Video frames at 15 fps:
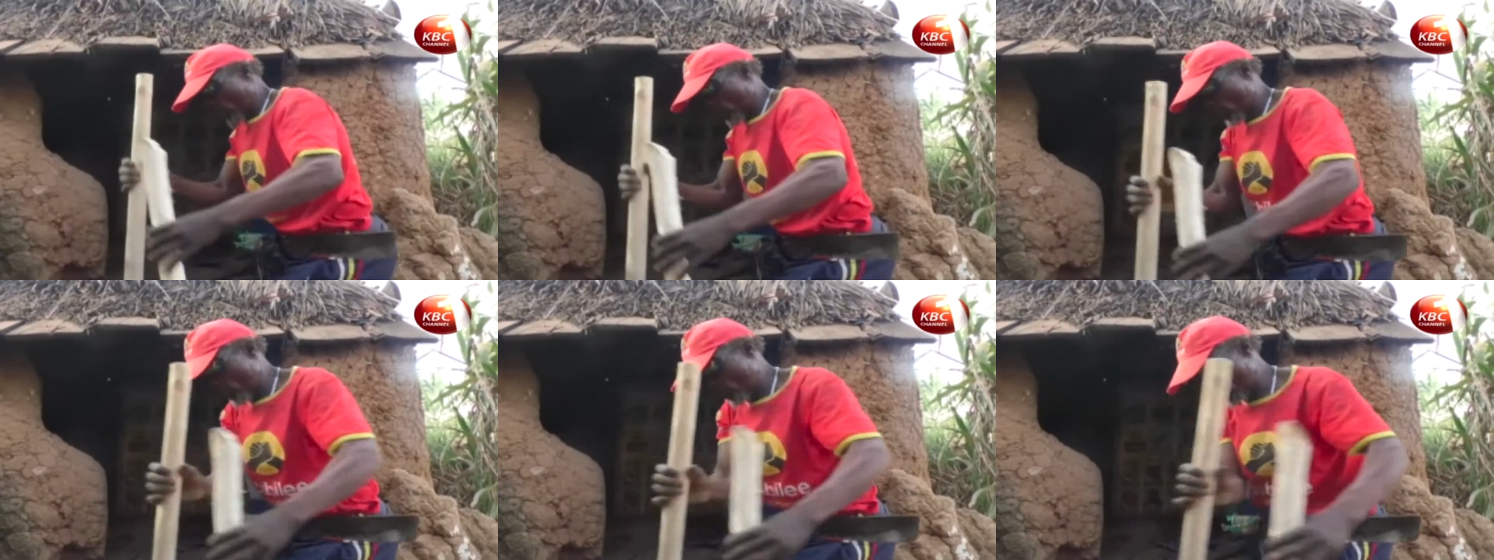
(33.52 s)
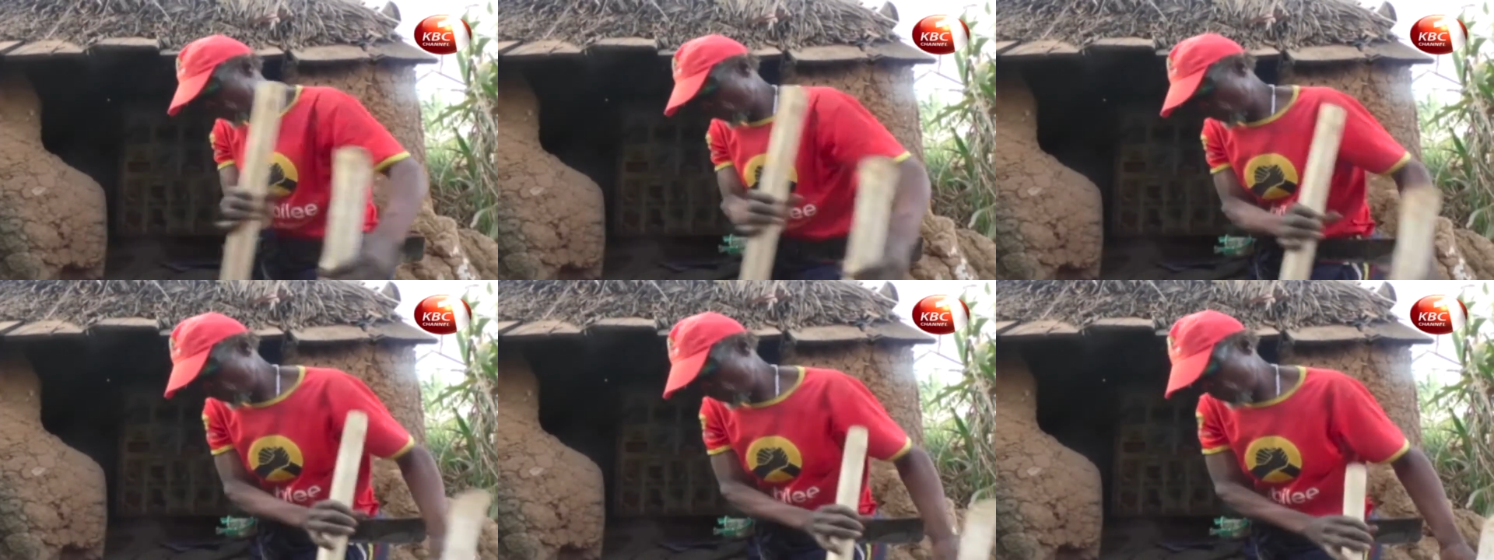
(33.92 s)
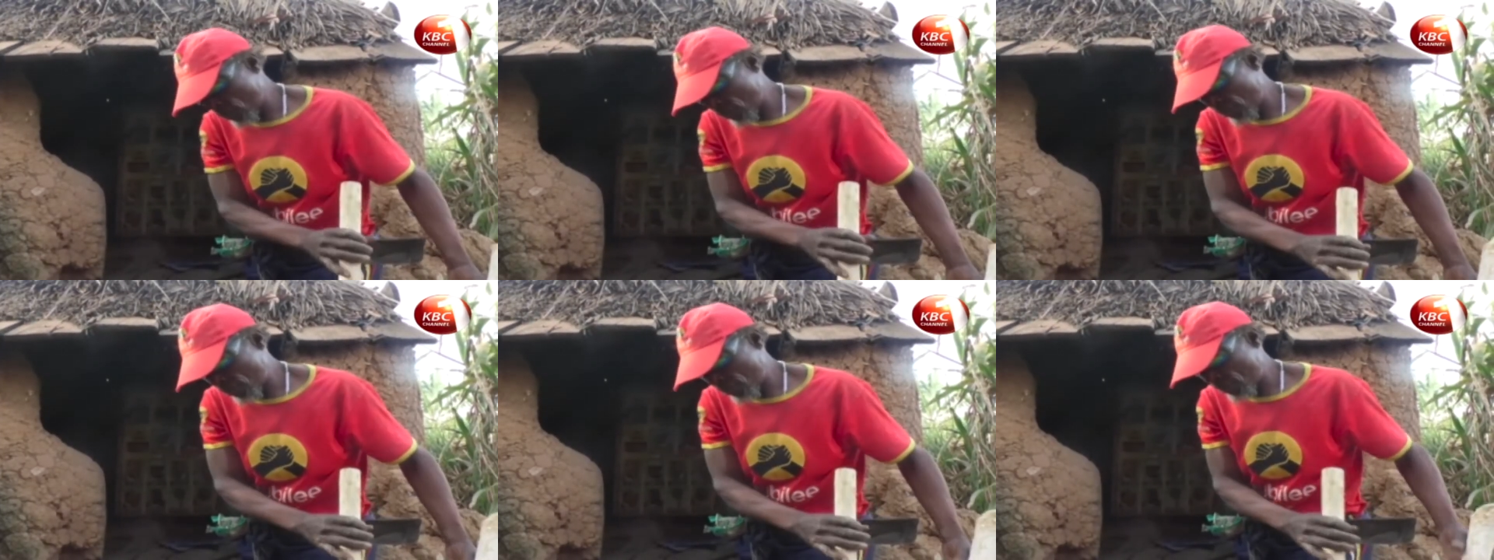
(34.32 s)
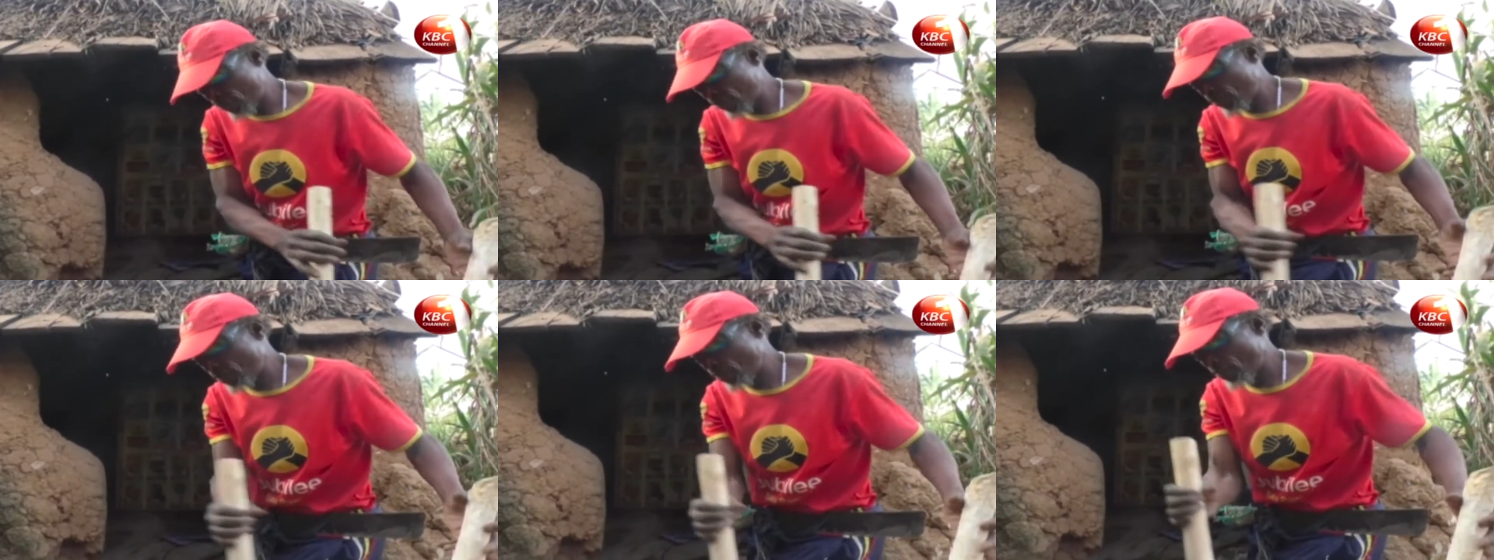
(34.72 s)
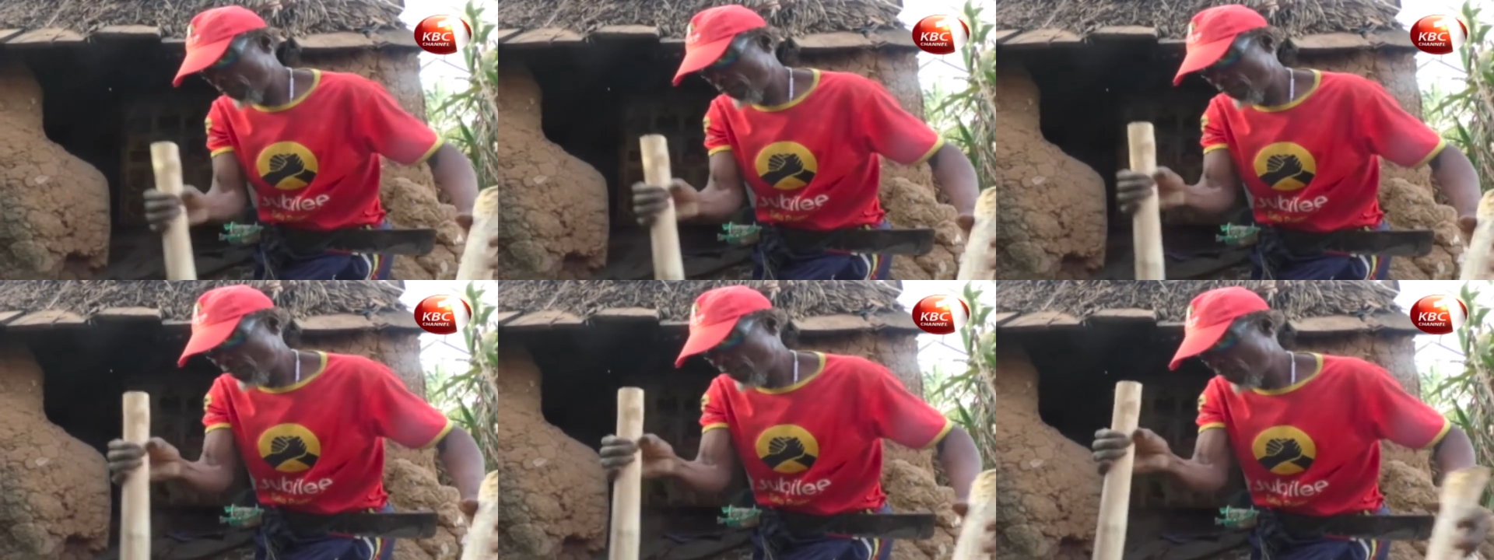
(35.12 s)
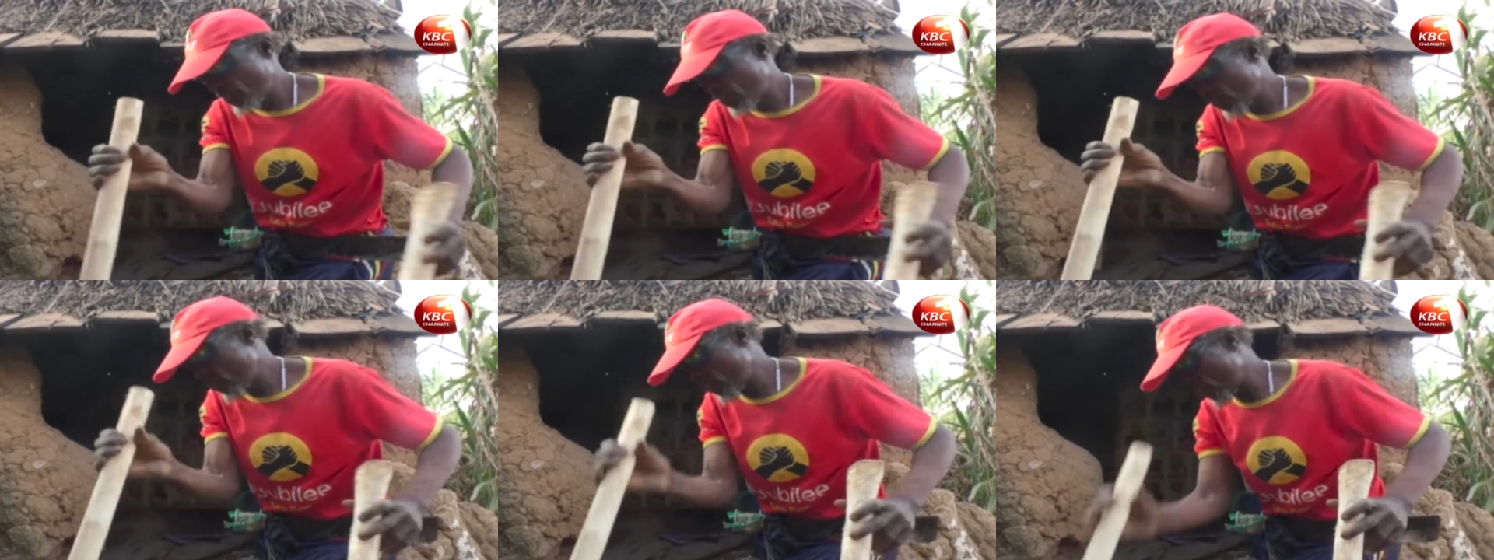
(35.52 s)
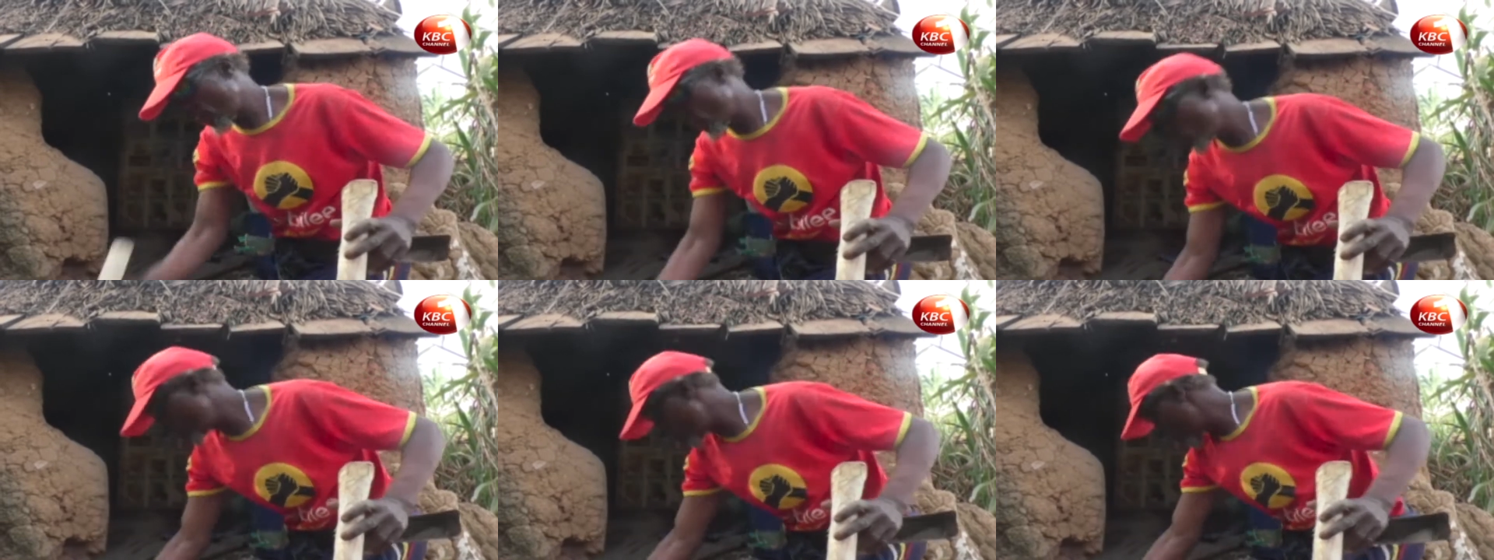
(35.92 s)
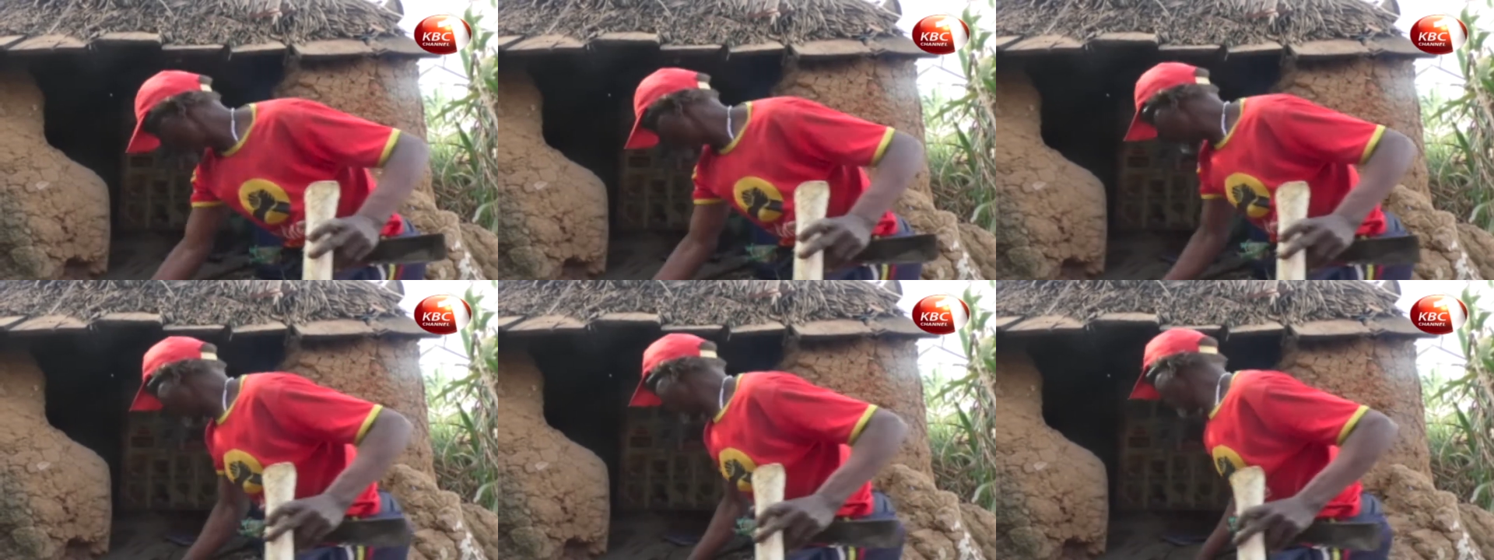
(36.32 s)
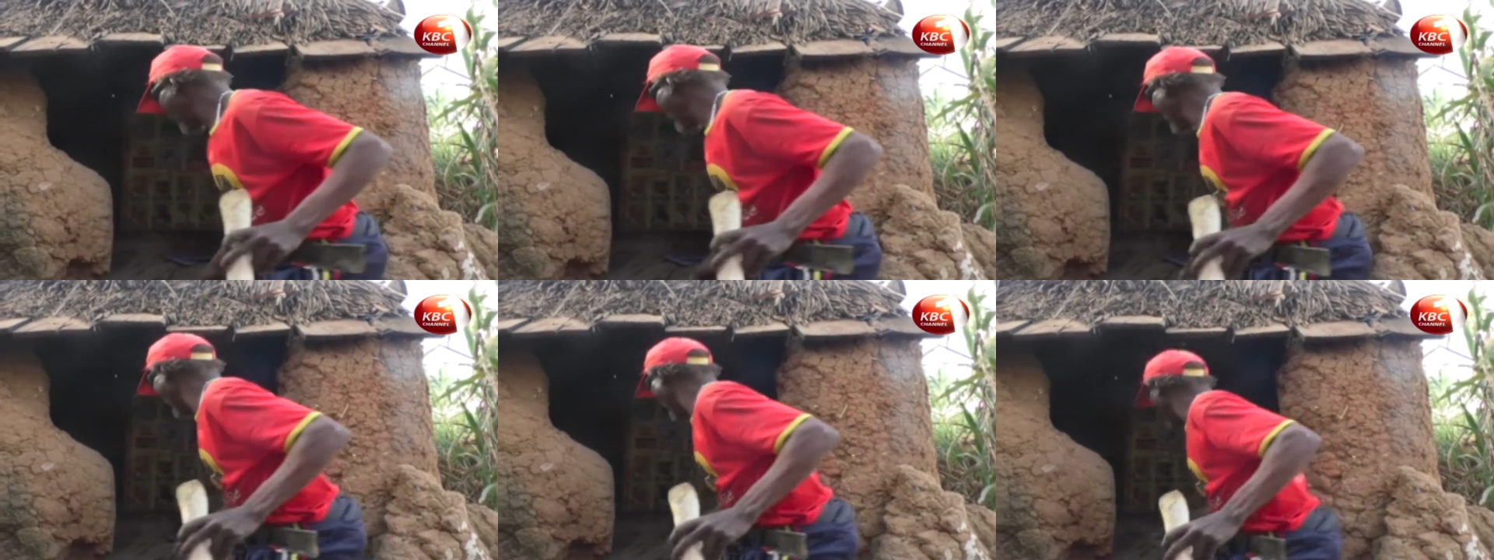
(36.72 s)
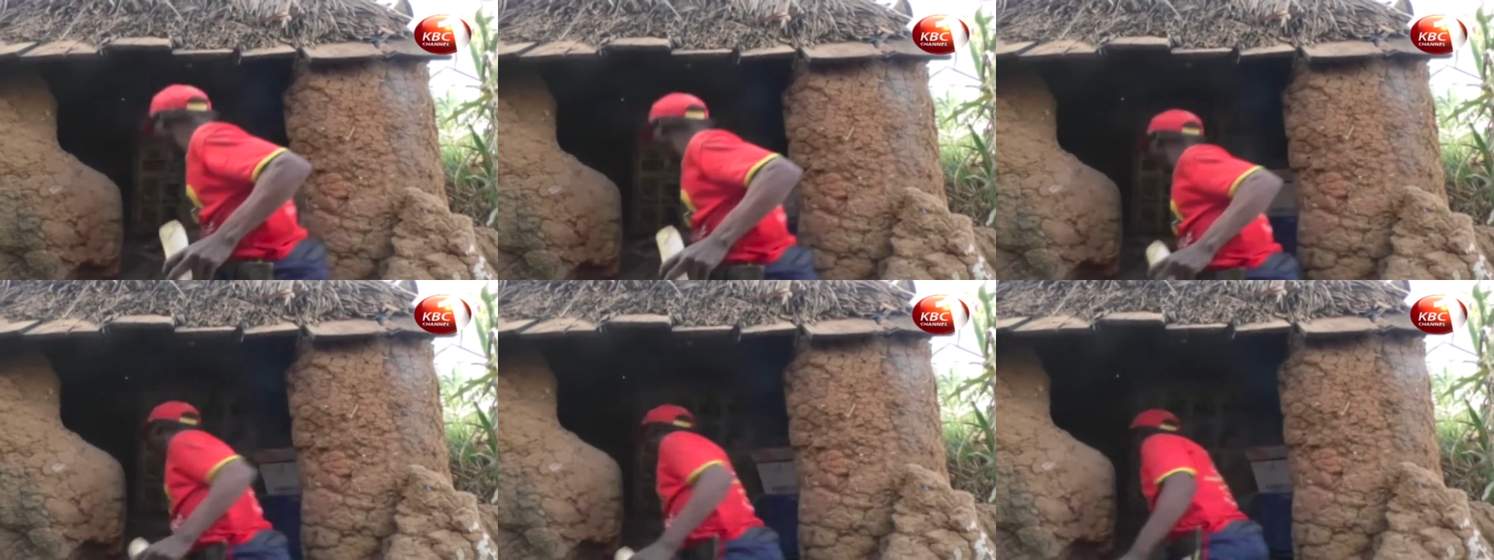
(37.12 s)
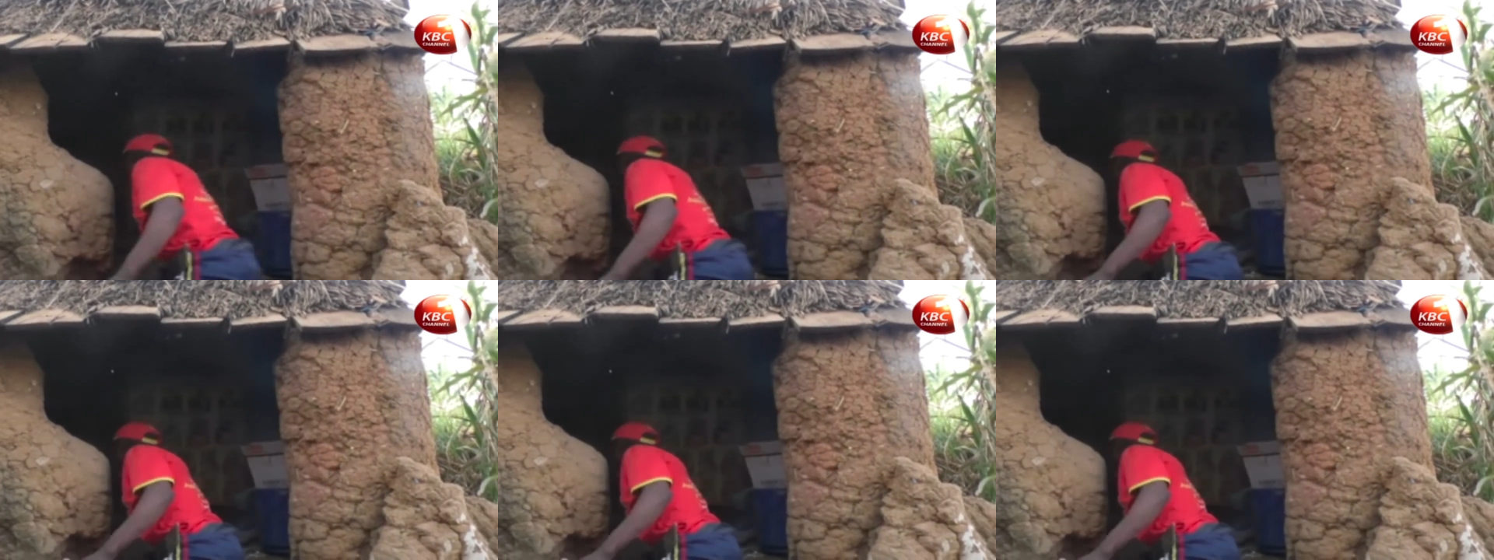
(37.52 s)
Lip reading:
No face is visible, so there are no lips to read.